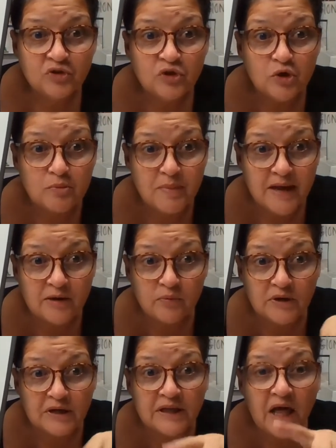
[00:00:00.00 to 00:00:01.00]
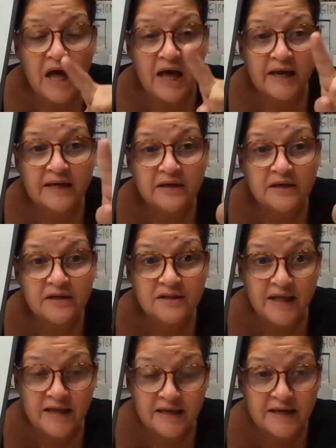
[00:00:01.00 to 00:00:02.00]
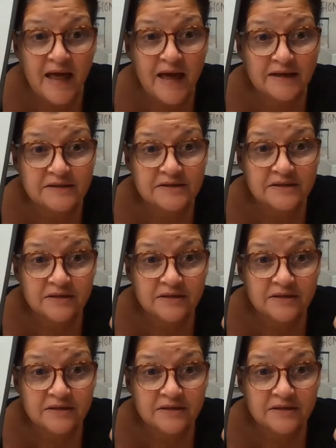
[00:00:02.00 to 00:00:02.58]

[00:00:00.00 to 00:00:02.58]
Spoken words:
They're made with a line, they connect,